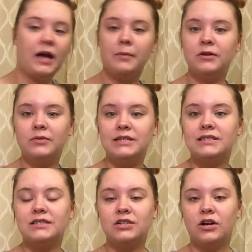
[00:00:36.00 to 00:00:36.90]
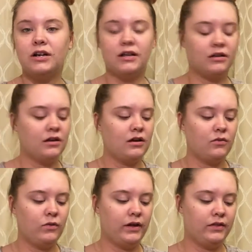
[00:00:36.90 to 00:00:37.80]
I'm going to be starting
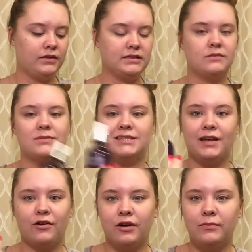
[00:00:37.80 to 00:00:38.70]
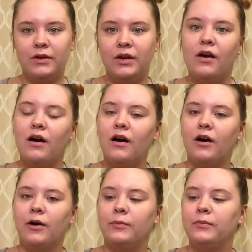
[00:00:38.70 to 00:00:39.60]
with some serum.
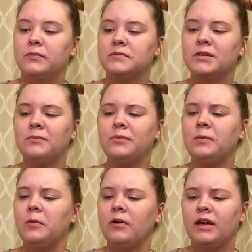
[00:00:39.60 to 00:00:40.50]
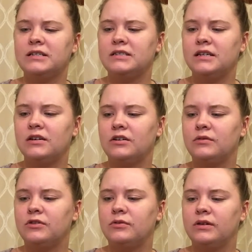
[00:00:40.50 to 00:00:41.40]
Some people I see are
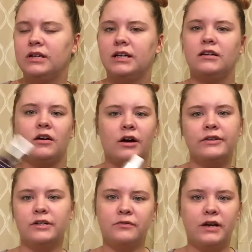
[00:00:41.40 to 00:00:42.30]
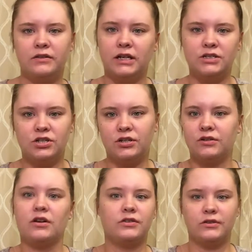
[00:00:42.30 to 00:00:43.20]
doing it on their foundation
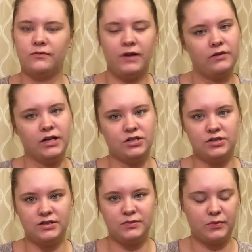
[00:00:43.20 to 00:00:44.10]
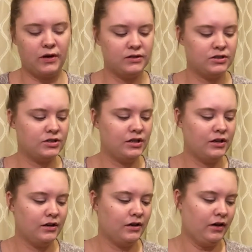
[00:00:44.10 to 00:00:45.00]
or on their foundation sponge.
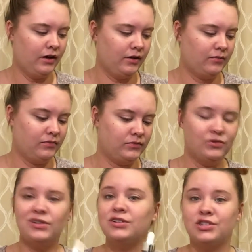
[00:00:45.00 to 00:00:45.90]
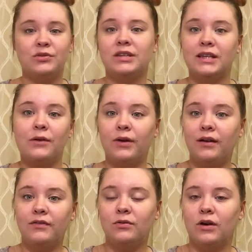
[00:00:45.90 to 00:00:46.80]
You can do it that way
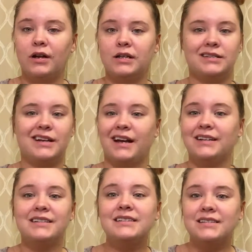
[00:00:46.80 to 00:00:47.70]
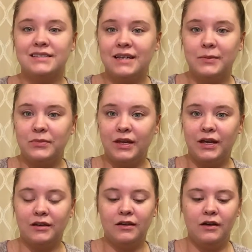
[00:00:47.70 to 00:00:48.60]
if you want. It kind of does the same
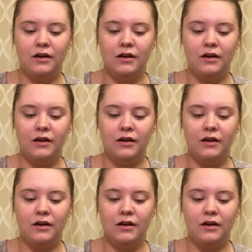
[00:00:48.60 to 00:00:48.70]
thing.